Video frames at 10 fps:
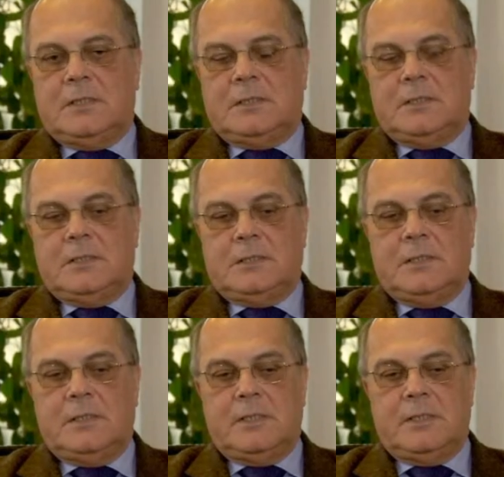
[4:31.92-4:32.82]

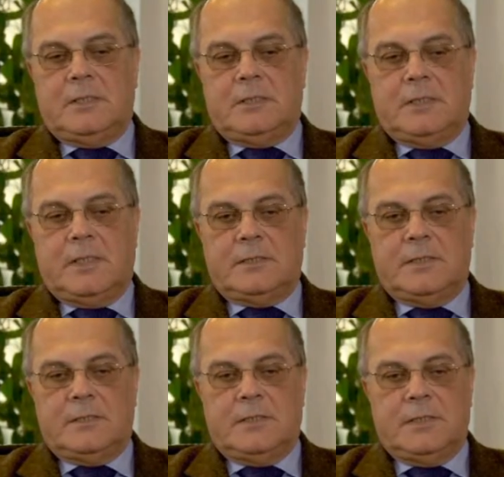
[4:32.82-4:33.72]
essentially,
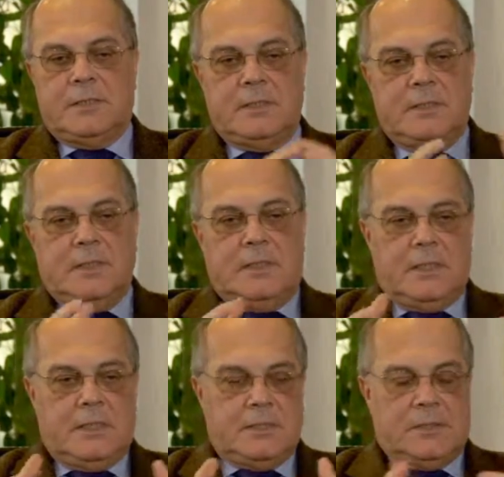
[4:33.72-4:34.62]
rather than
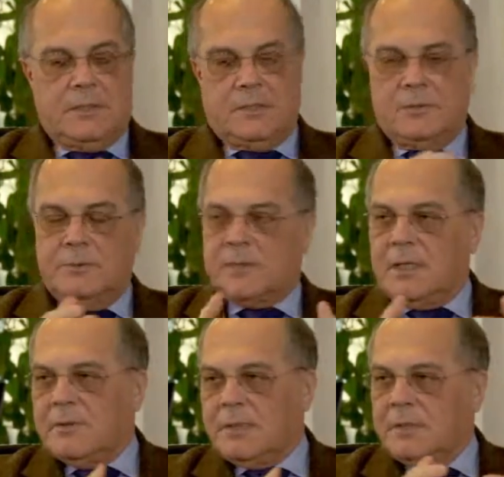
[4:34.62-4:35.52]
seeing who's
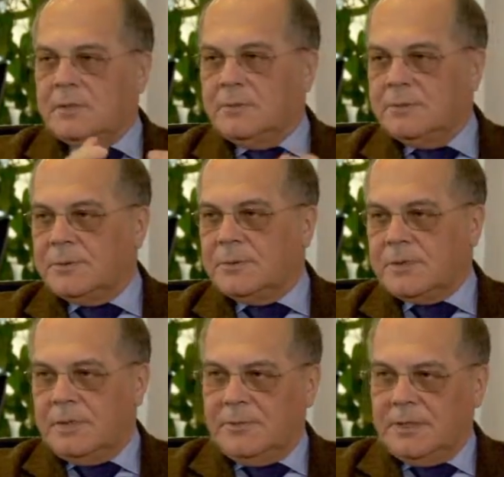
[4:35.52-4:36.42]
coming in, who's not
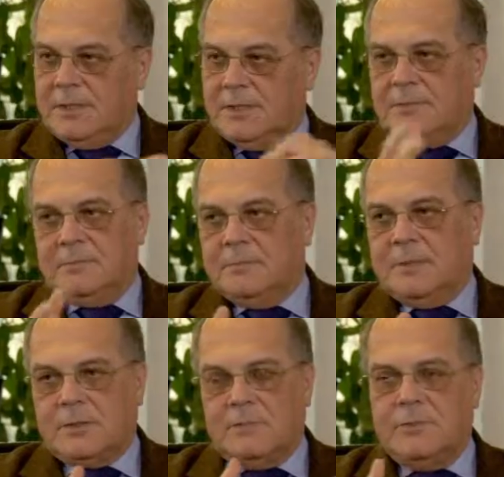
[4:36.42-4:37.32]
coming in.
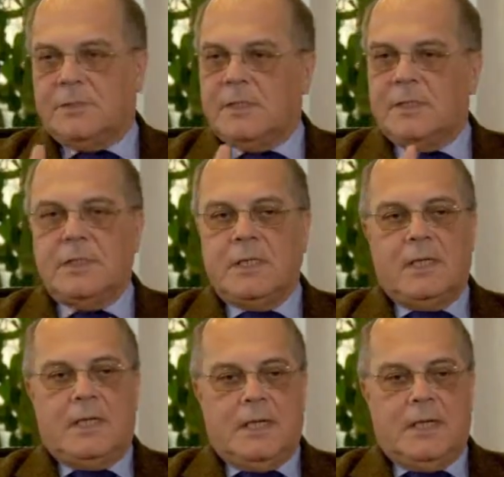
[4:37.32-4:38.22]
But obviously,
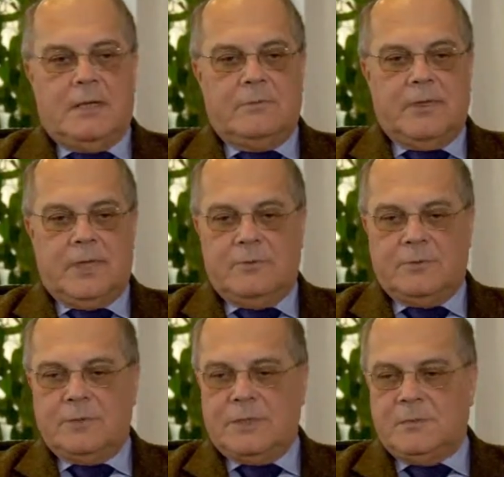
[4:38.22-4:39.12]
if I have
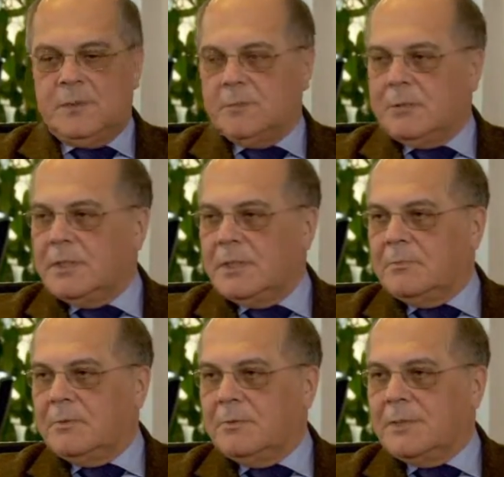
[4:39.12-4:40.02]
to see people,
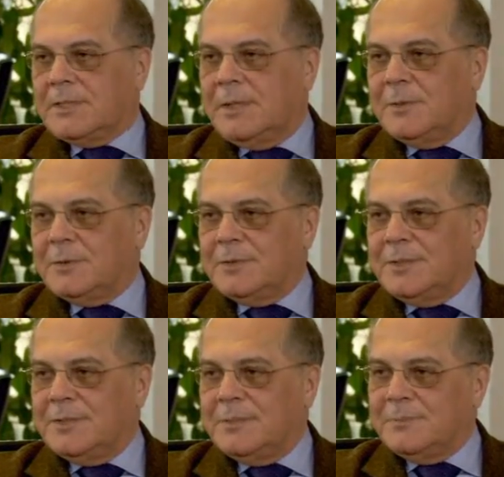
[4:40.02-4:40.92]
I'm always happy to
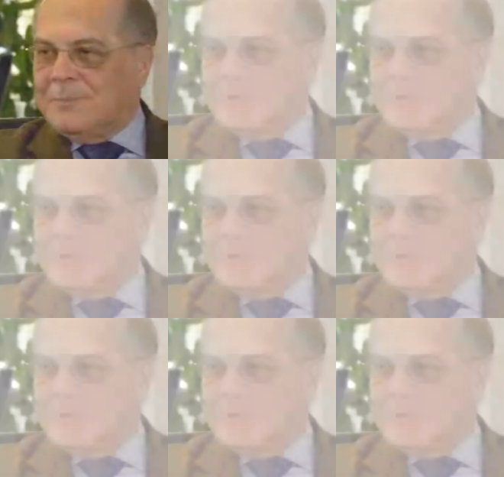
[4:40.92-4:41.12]
see them.